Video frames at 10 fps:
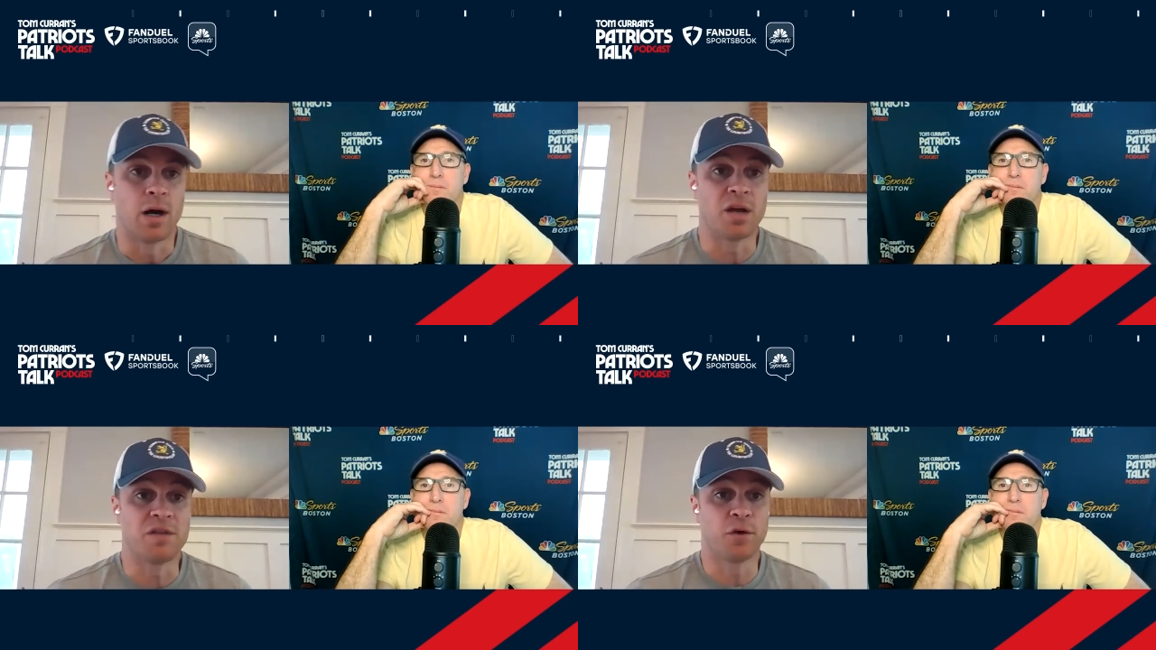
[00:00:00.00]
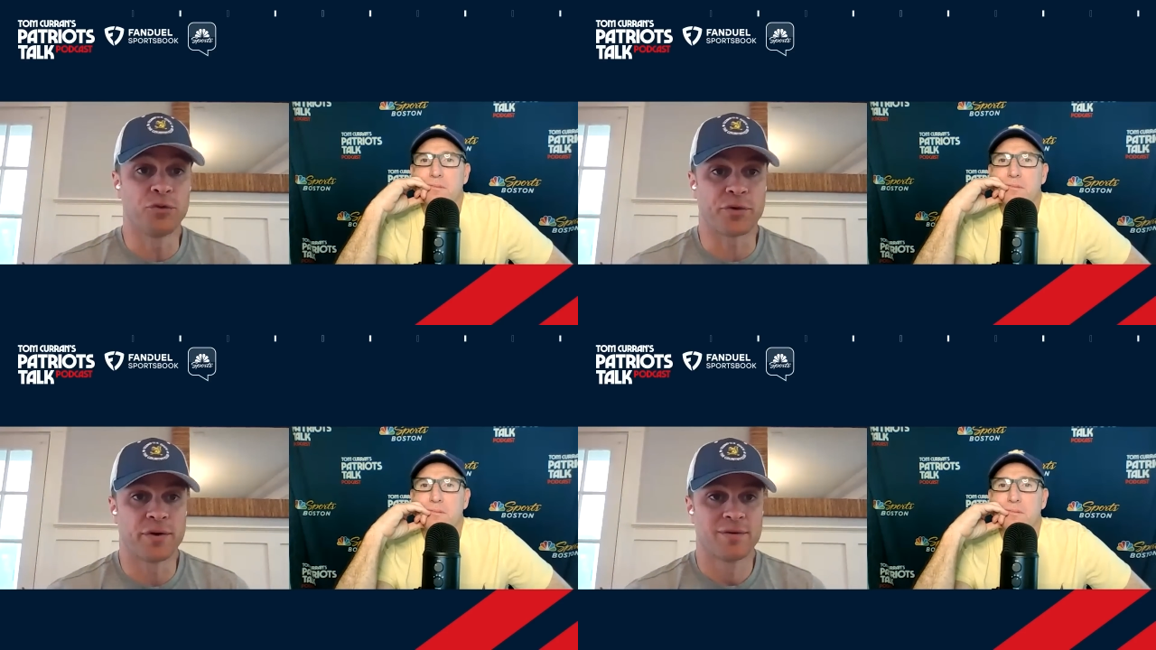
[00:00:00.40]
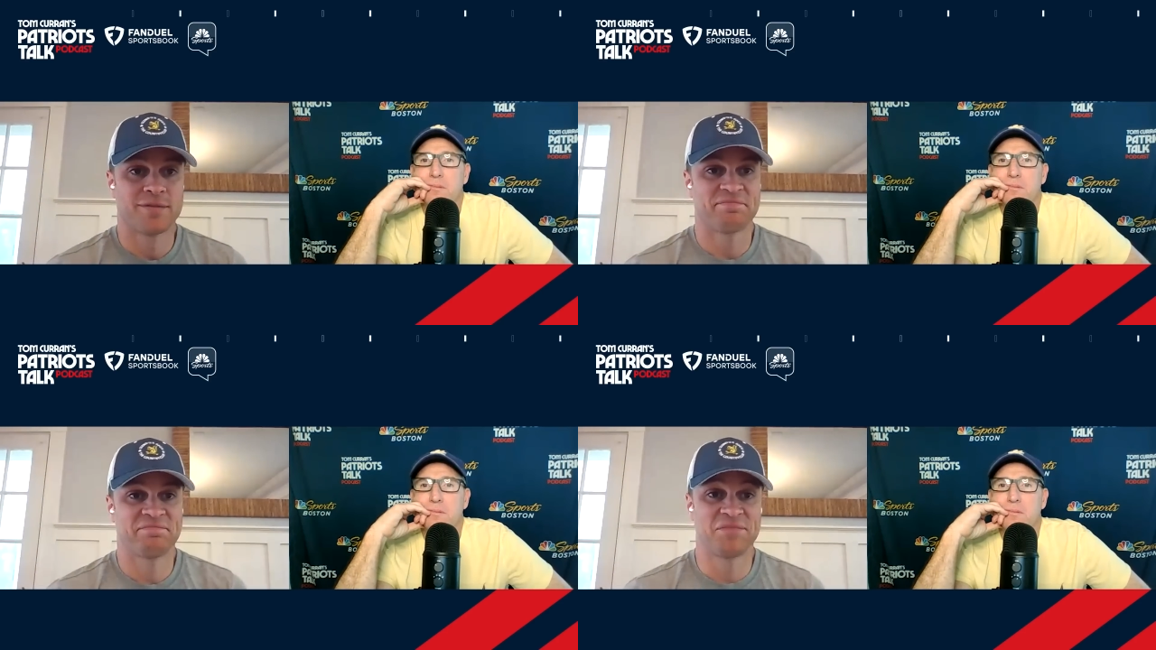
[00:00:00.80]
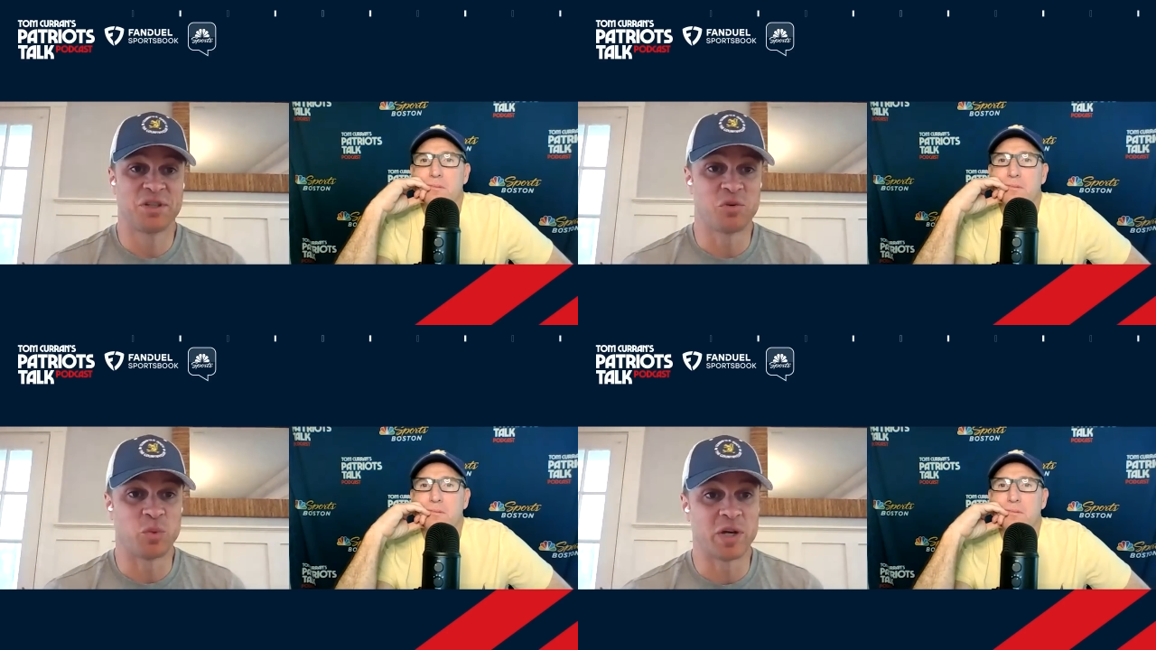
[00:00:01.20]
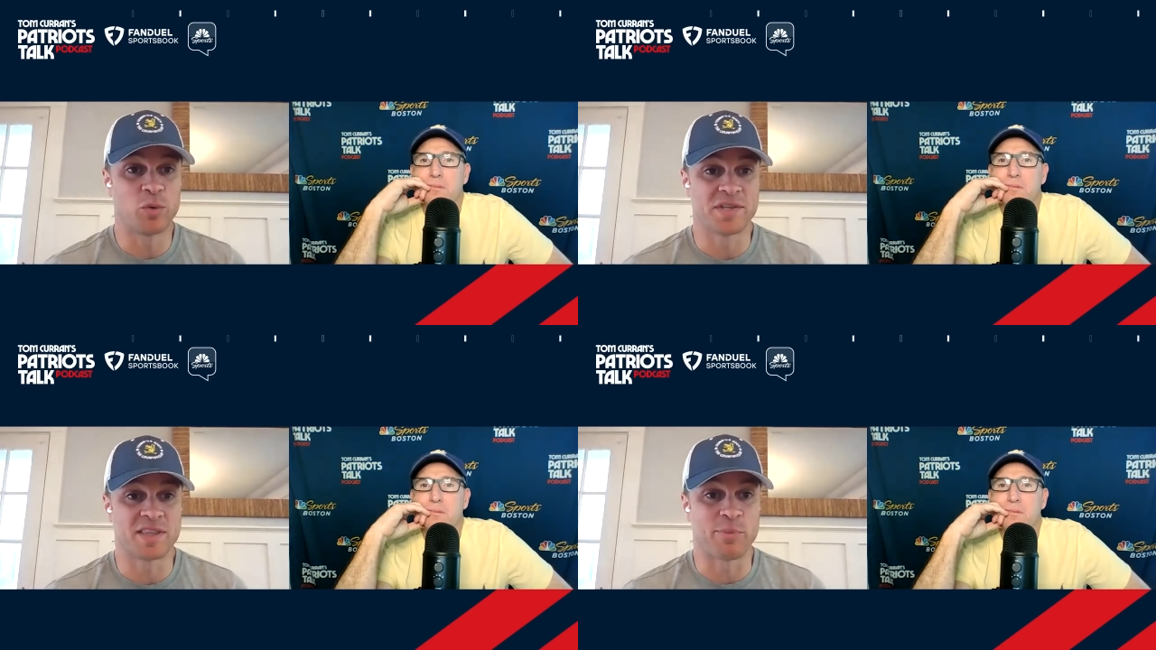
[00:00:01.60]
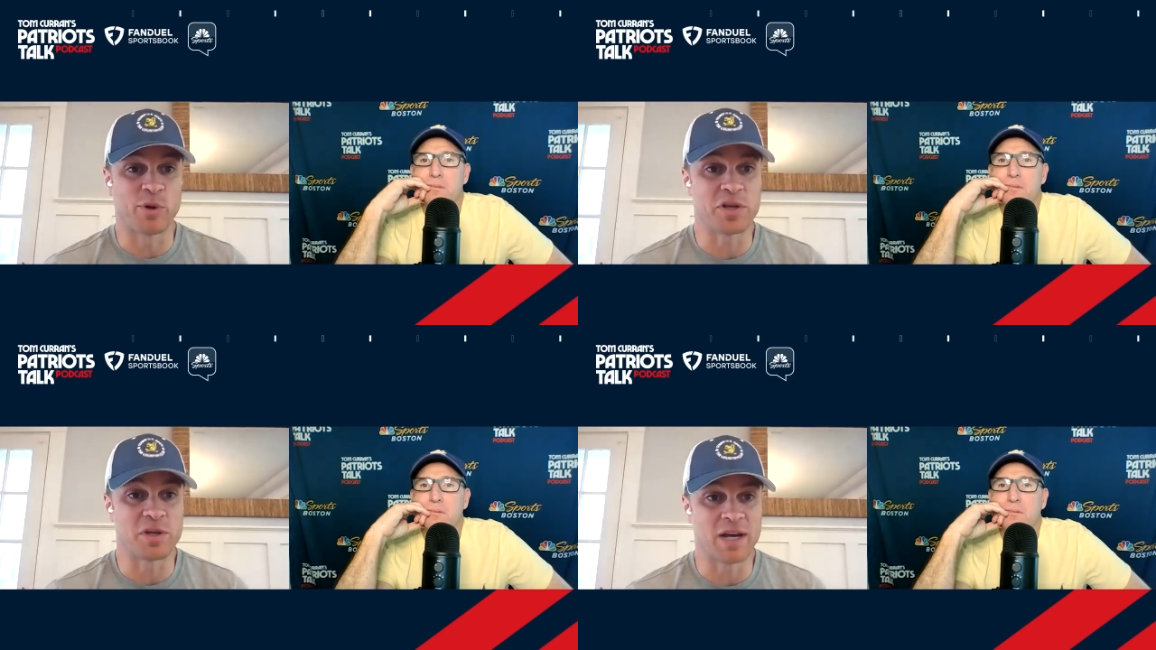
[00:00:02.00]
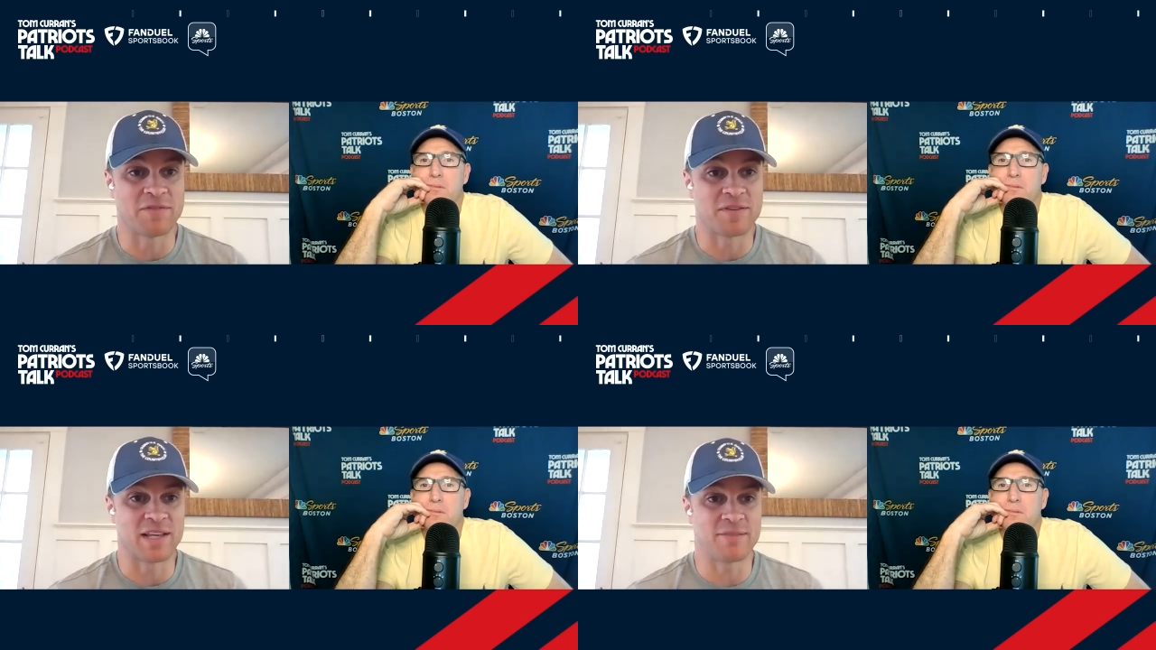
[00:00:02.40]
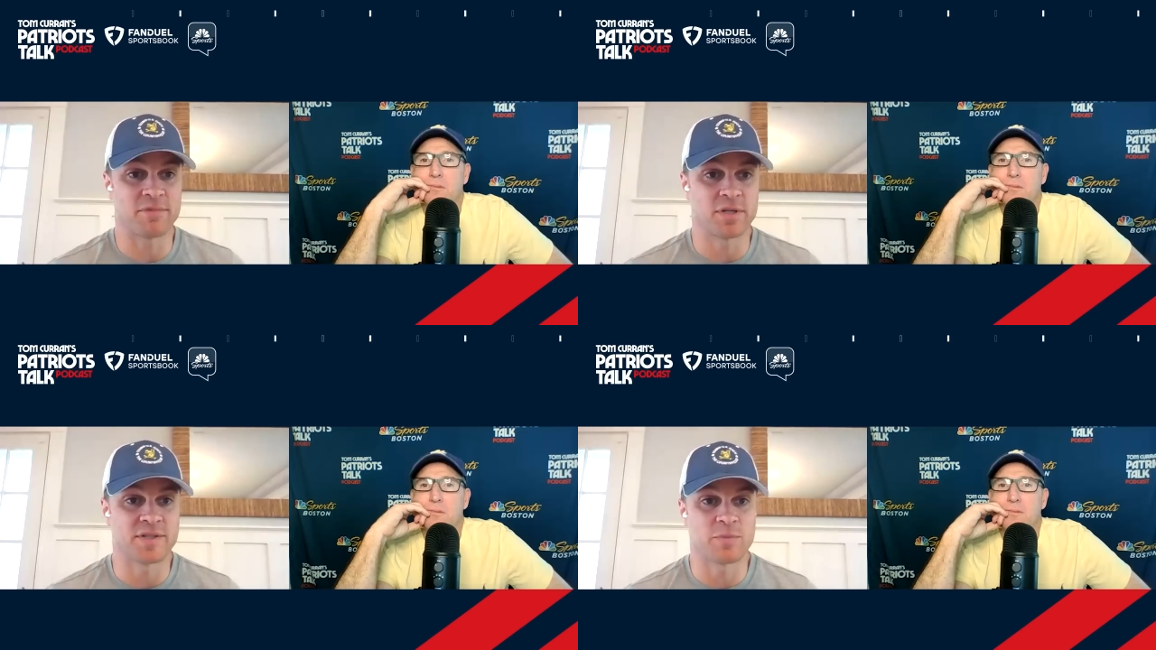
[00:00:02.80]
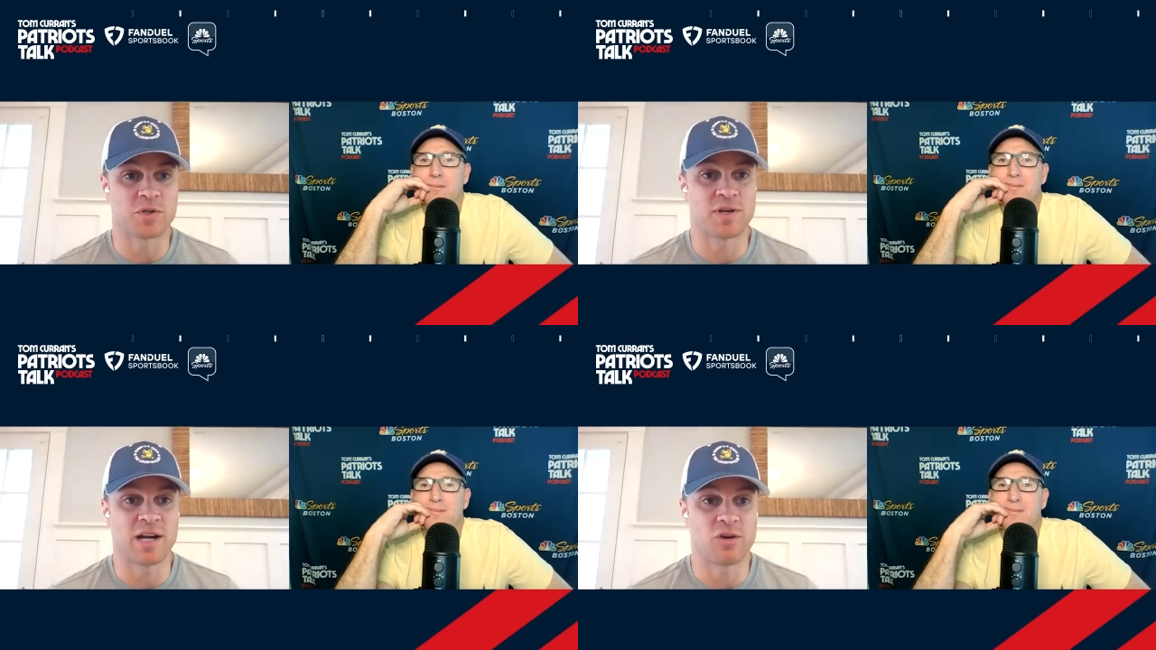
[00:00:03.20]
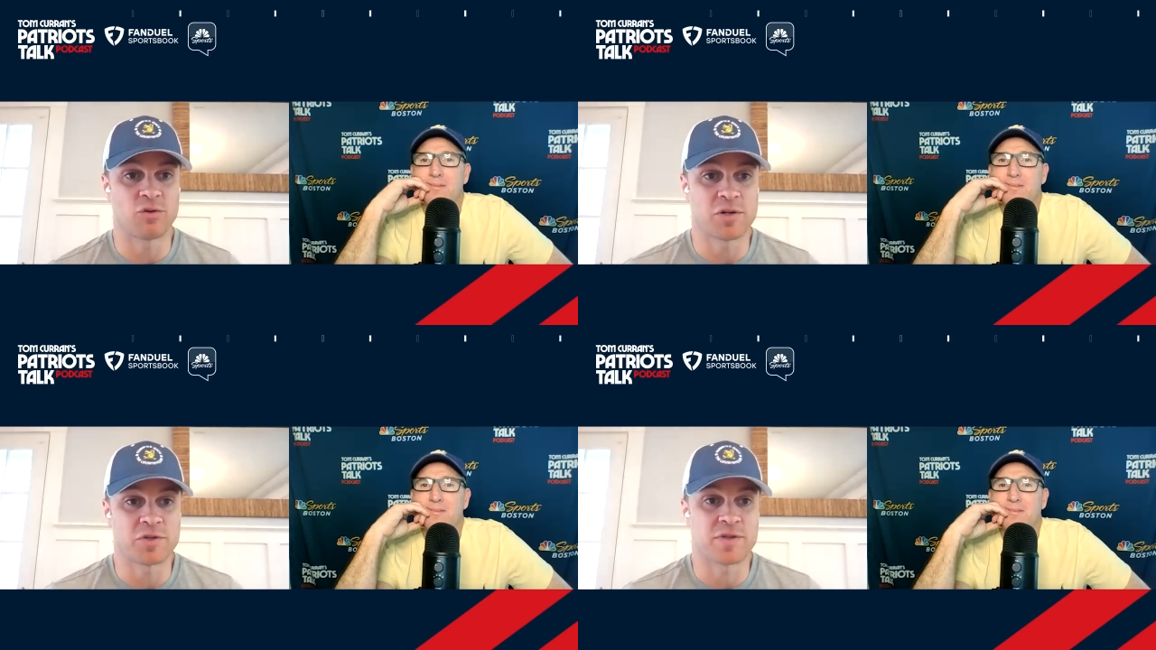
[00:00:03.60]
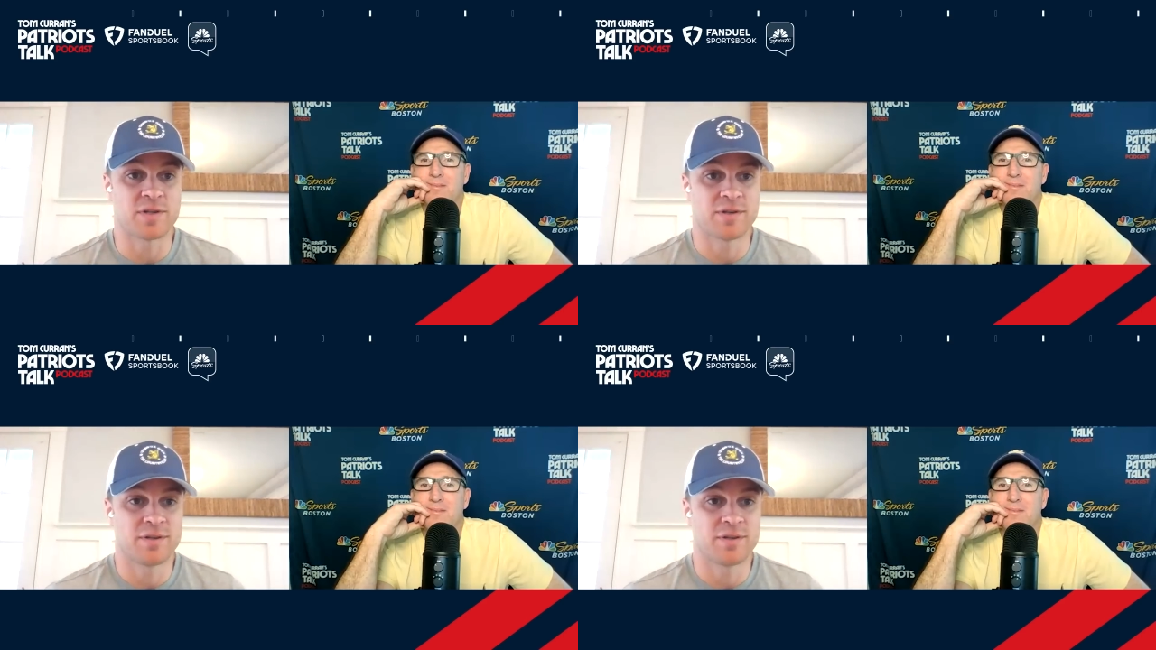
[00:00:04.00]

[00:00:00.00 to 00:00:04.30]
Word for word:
Speaker 1: unfiltered. You know, the way he was at the podium after that interception of Aaron Rodgers,